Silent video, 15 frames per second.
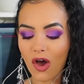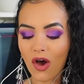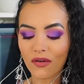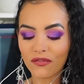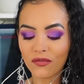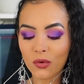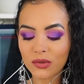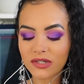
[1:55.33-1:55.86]
are
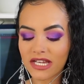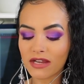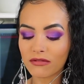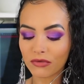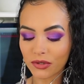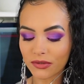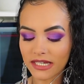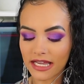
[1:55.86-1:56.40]
4D
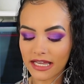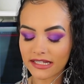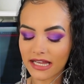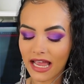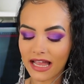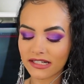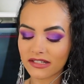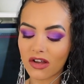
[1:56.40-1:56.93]
rooted
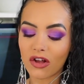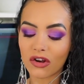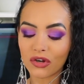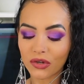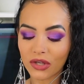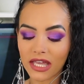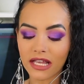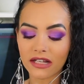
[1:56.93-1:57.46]
and are
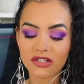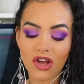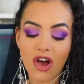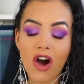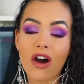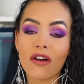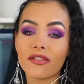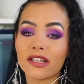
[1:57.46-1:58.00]
looking to
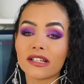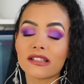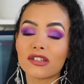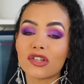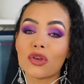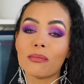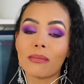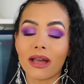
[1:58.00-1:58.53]
harvest
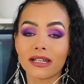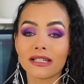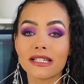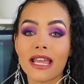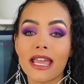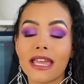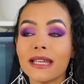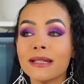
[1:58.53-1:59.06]

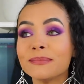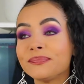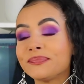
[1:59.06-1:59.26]
humanity.